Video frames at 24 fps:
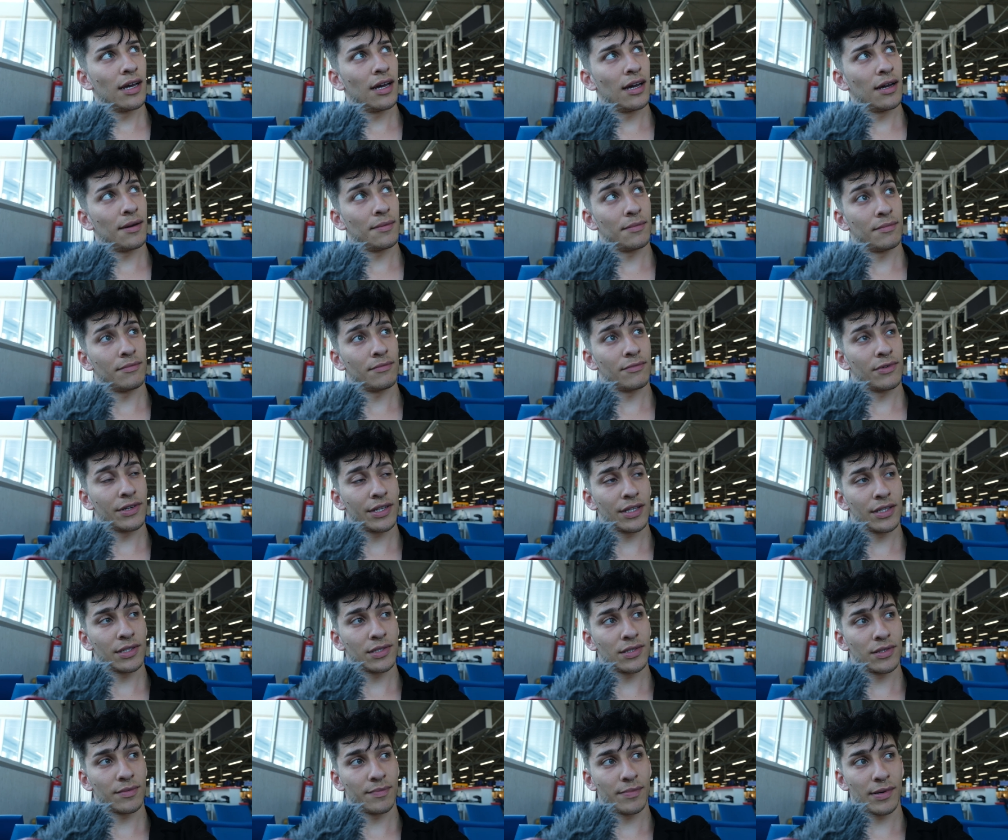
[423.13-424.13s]
I'm
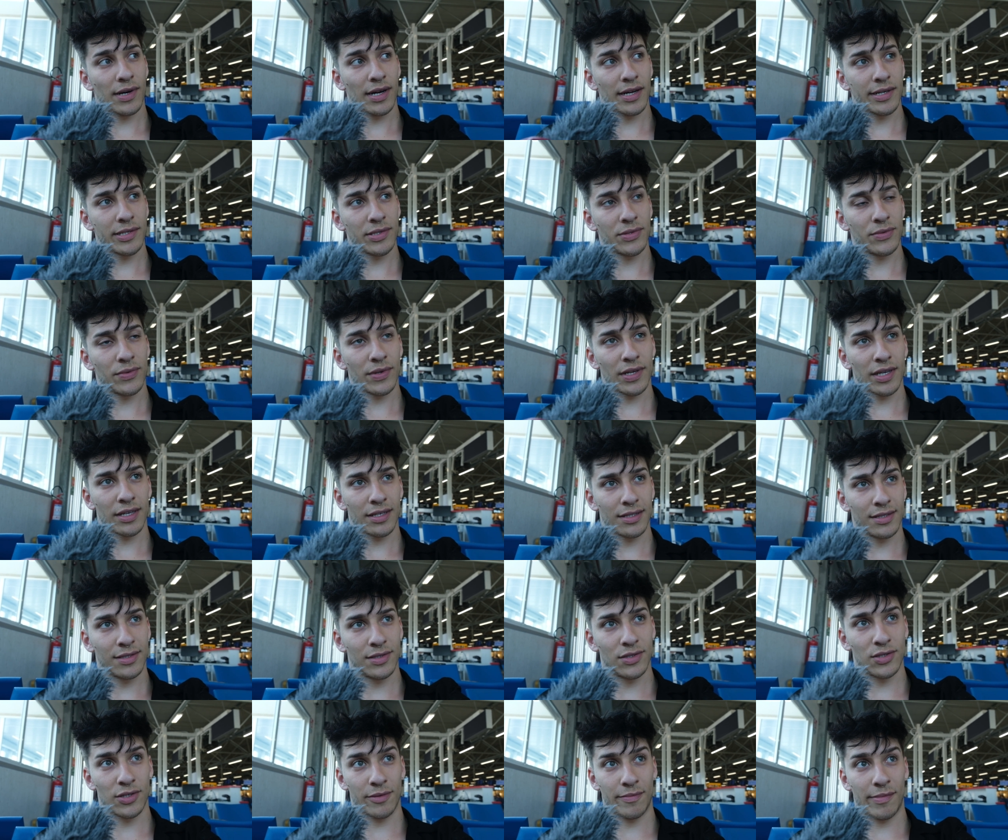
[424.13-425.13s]
really surprised with
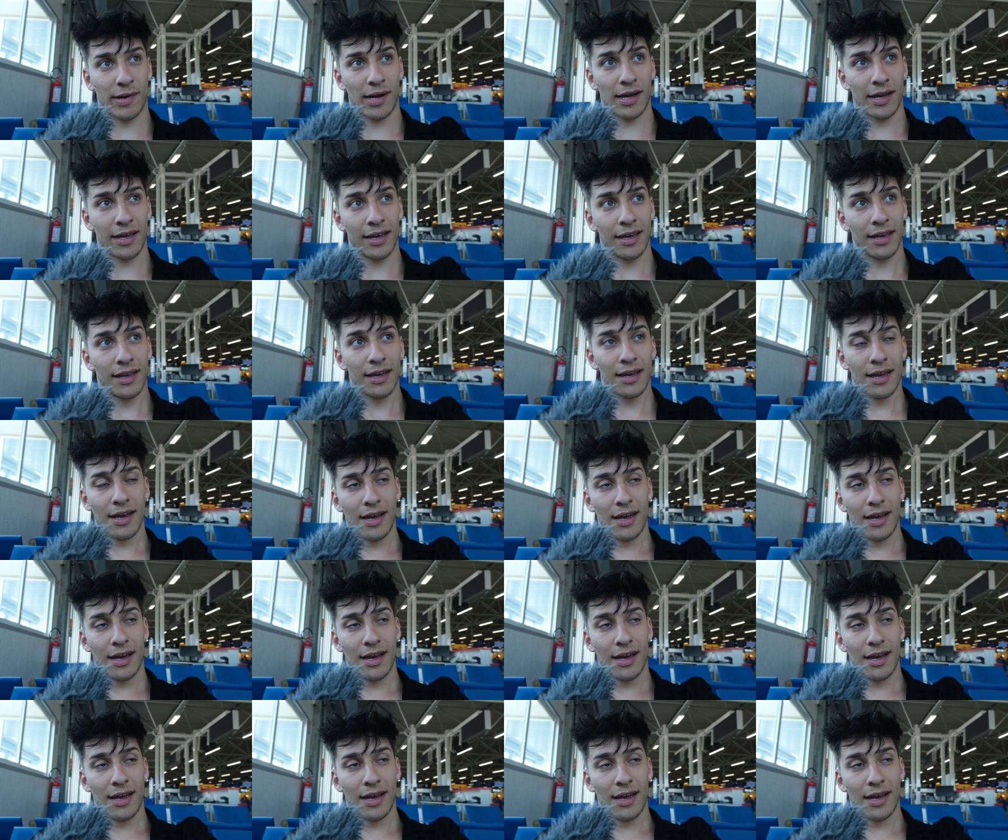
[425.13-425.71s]
Dubai.